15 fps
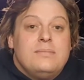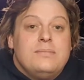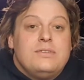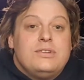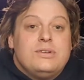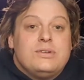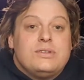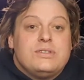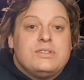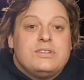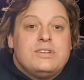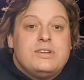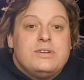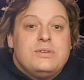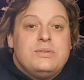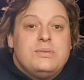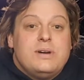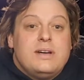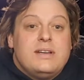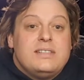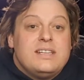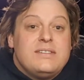just
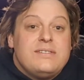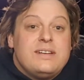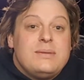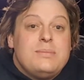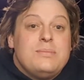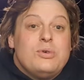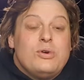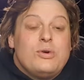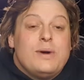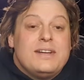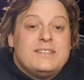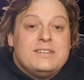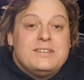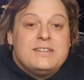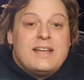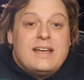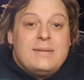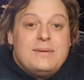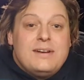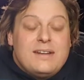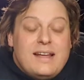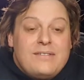to see if any more questions came
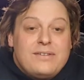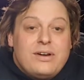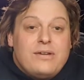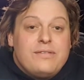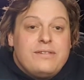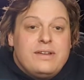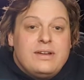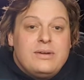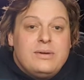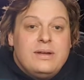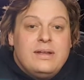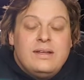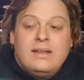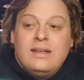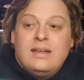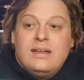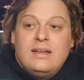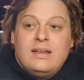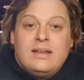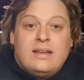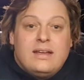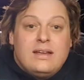in. I've got a few,
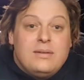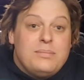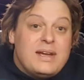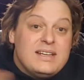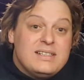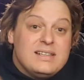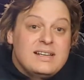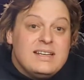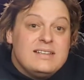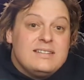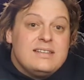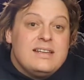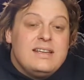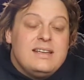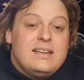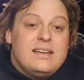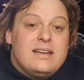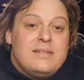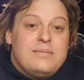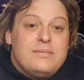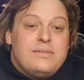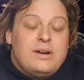and basically it's
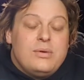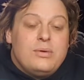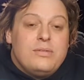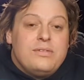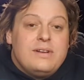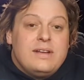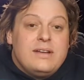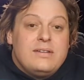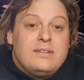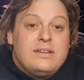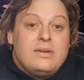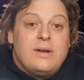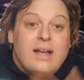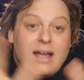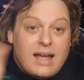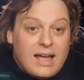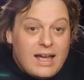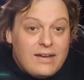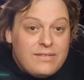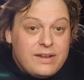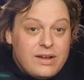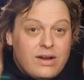the follow-up video to
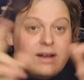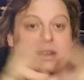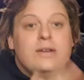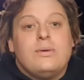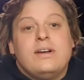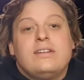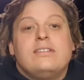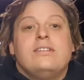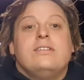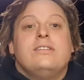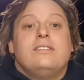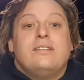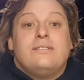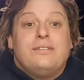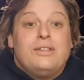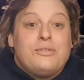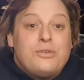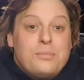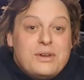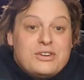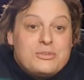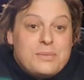have you got any questions for the
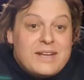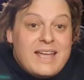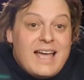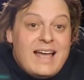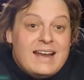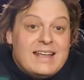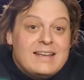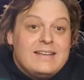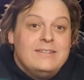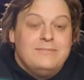rubbish mechanic?